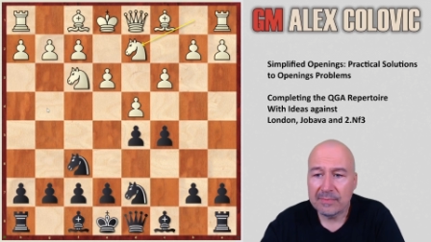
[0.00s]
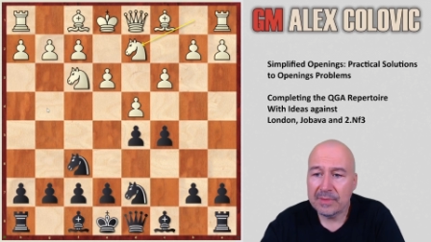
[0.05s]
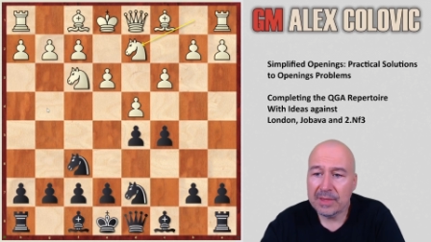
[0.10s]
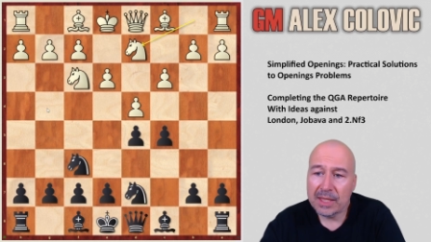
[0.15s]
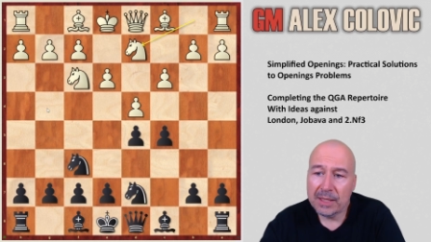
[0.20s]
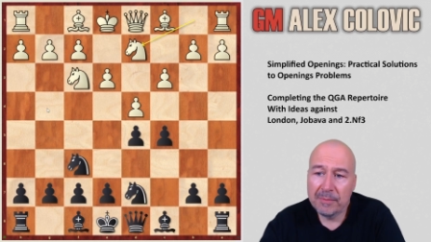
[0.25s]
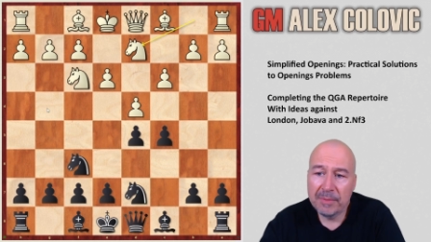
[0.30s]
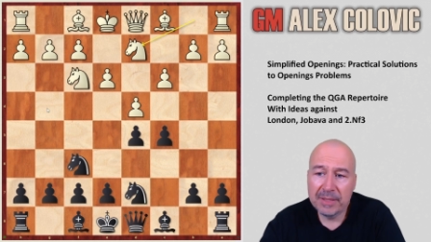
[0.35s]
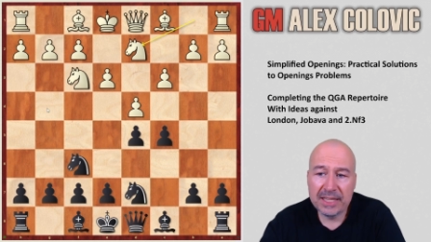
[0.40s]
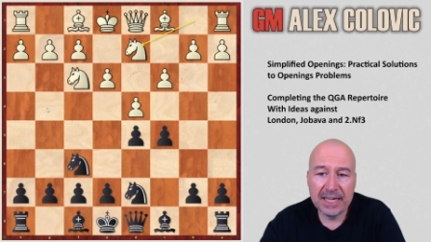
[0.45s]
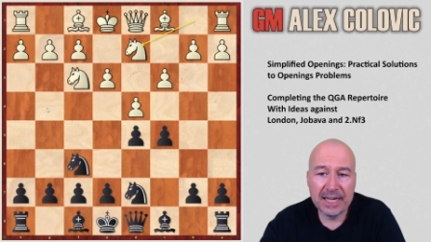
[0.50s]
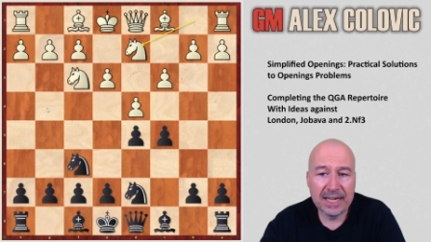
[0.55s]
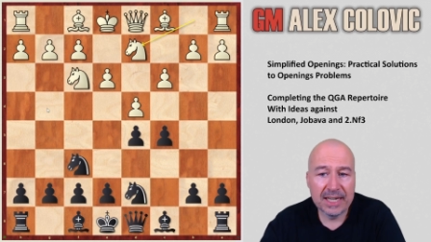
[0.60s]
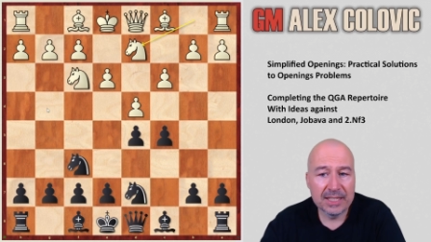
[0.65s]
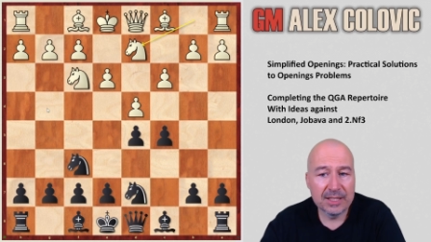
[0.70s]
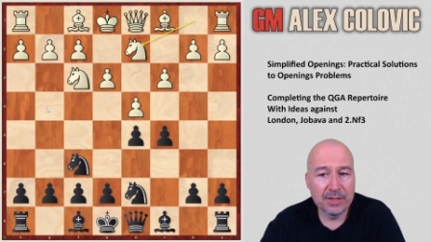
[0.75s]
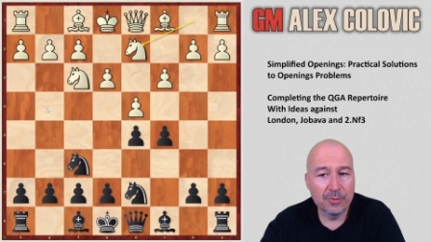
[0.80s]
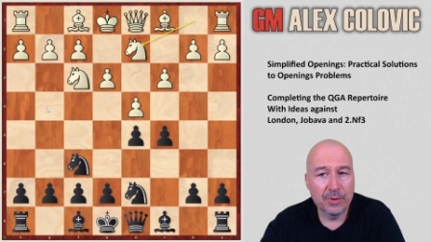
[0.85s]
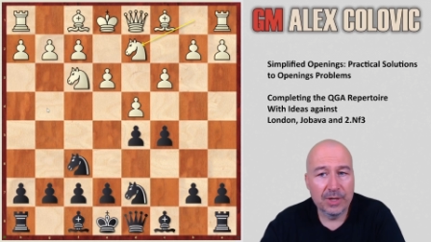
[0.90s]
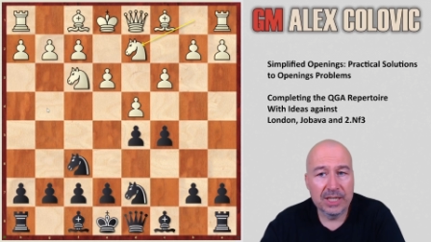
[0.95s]
But there are
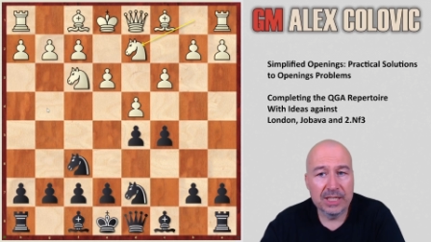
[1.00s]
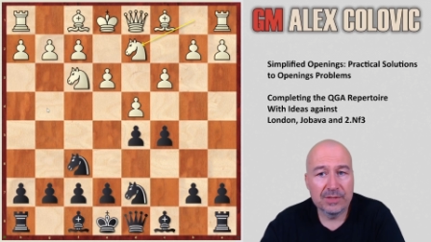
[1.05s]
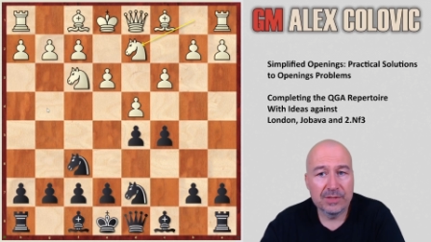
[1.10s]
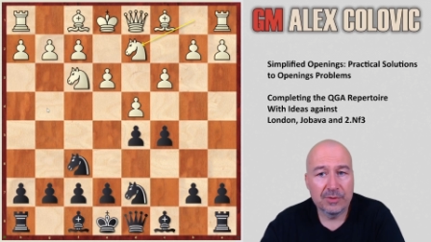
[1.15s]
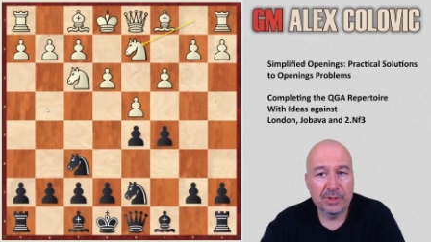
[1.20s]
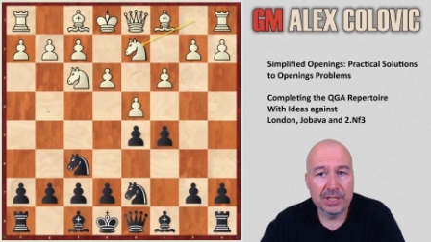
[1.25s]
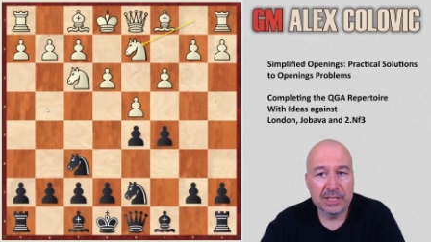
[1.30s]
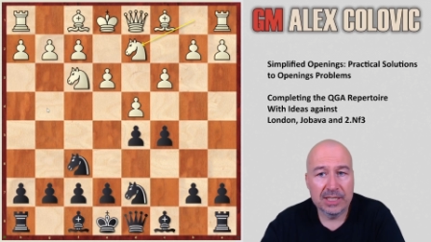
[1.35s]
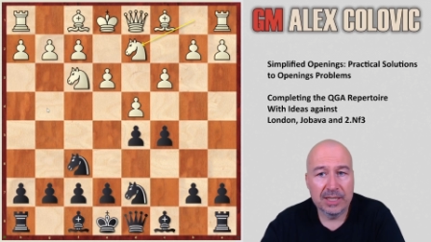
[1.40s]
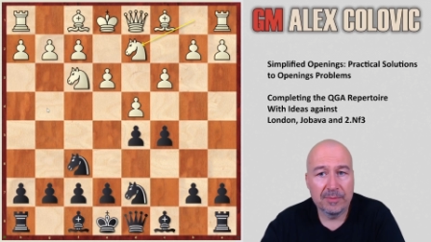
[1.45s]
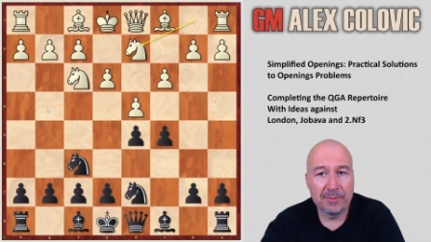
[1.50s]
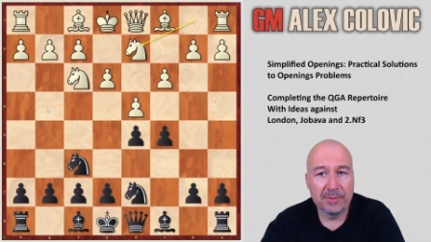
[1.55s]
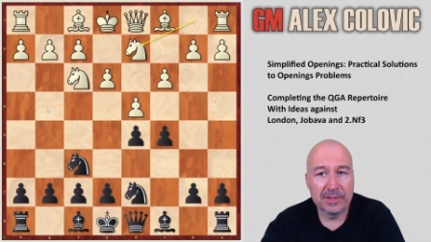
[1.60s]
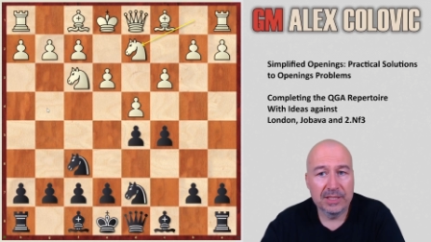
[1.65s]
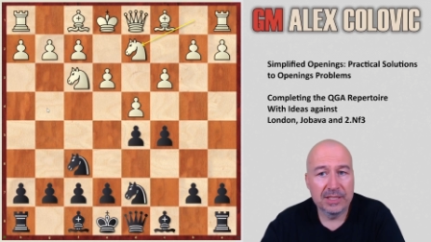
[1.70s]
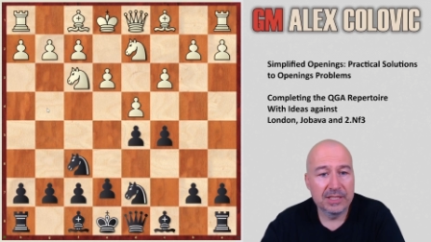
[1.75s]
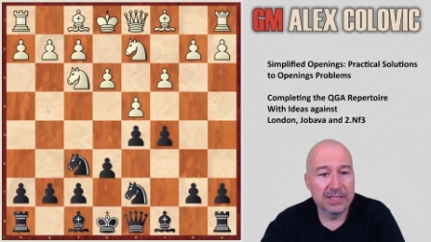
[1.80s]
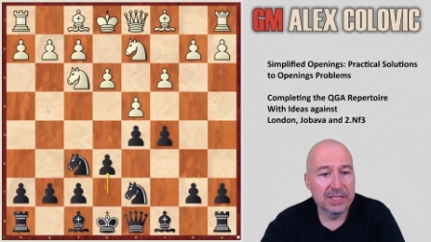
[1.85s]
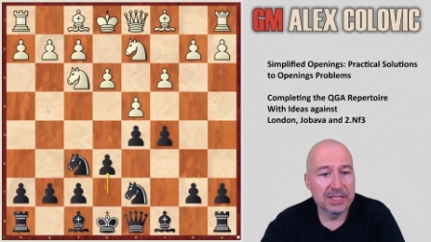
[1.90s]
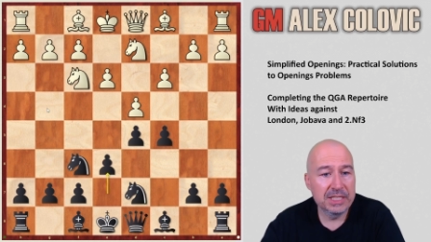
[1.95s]
other ways. For example,
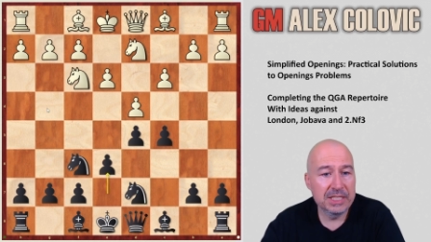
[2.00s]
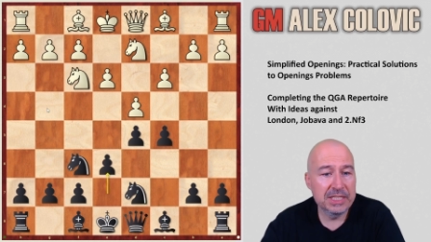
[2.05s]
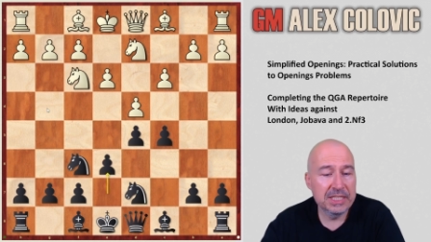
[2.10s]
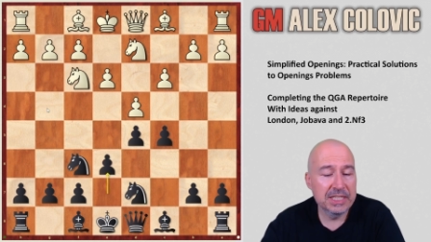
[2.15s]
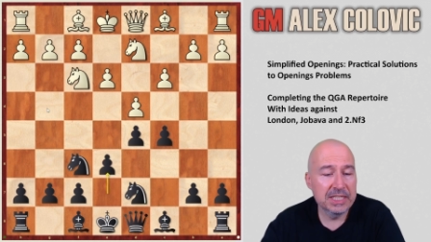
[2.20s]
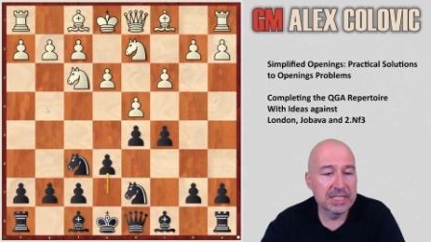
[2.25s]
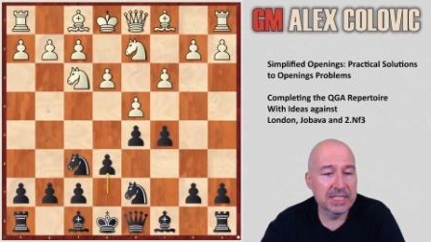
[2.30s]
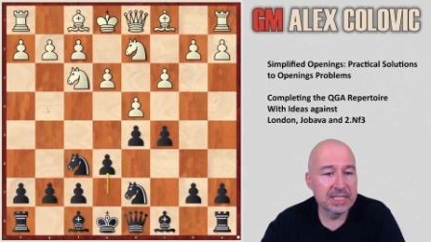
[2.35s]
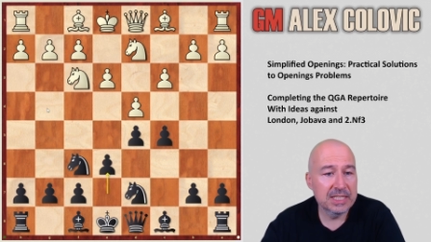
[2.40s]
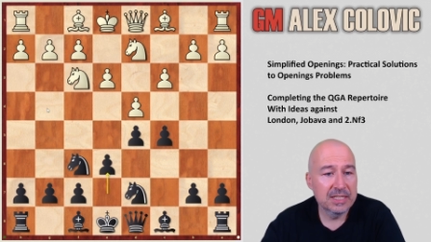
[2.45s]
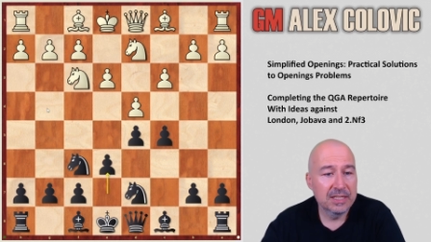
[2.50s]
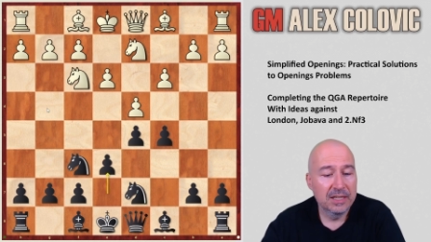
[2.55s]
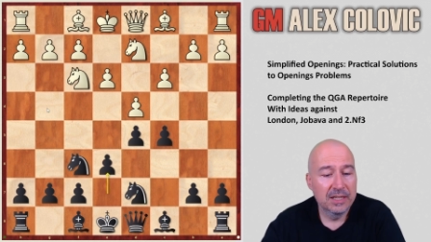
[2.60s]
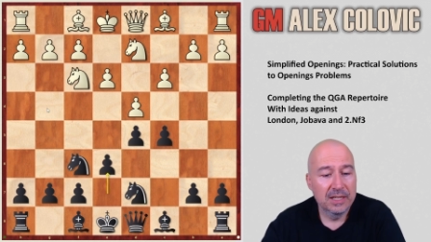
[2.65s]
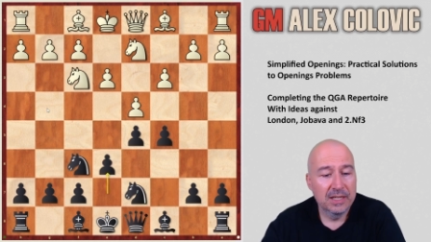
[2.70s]
there is e6,